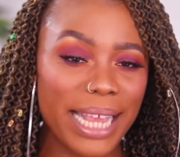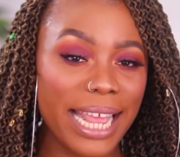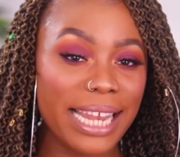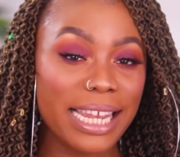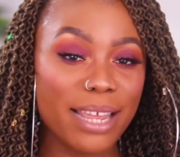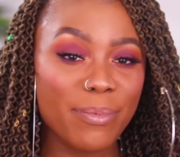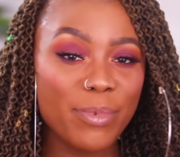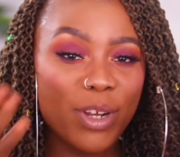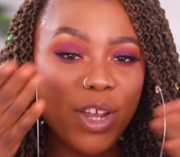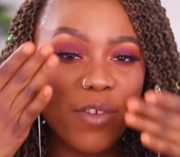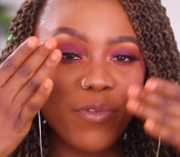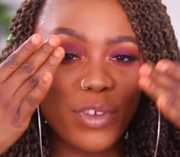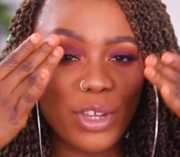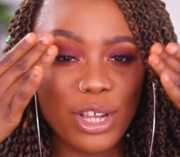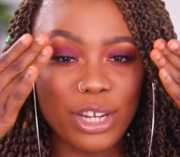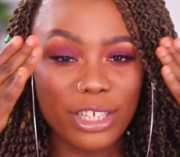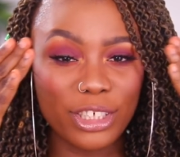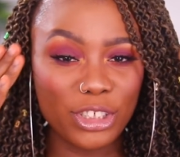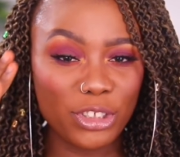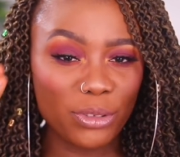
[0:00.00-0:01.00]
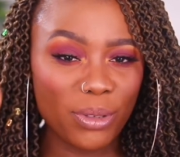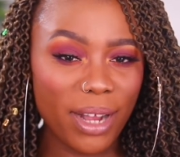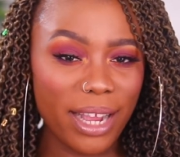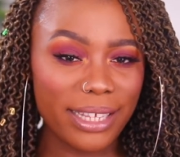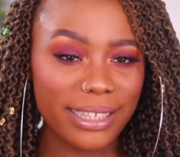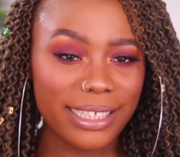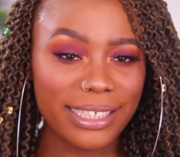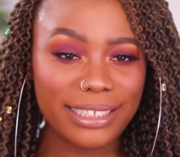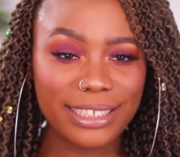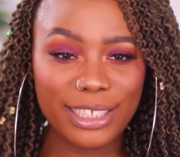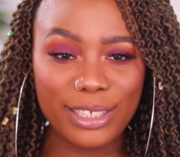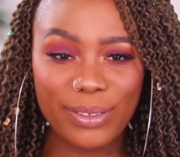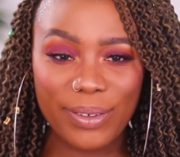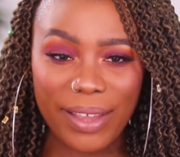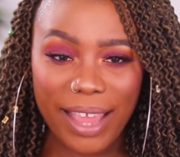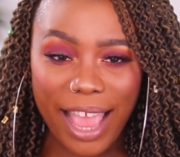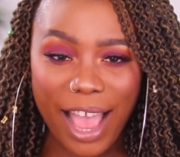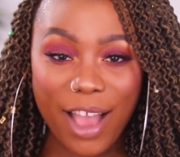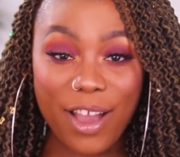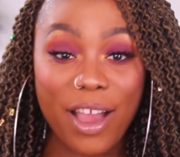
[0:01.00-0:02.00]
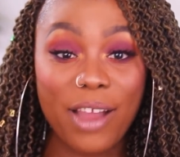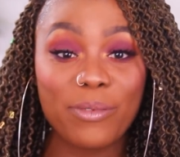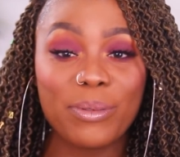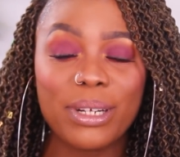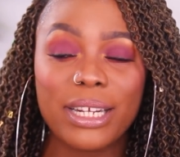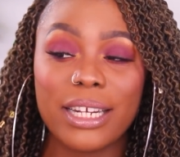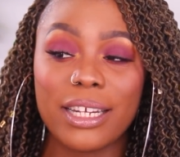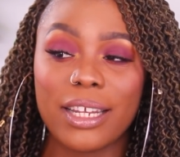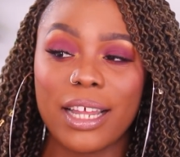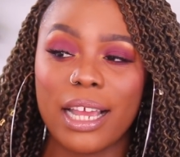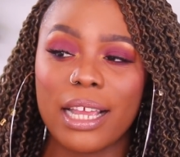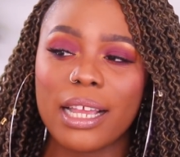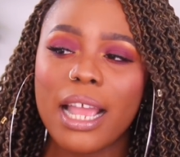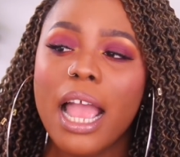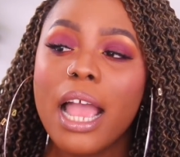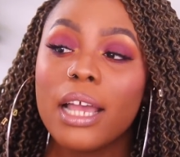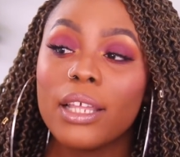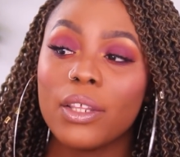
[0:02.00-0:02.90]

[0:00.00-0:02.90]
and let me know if you're gonna try this look out i really like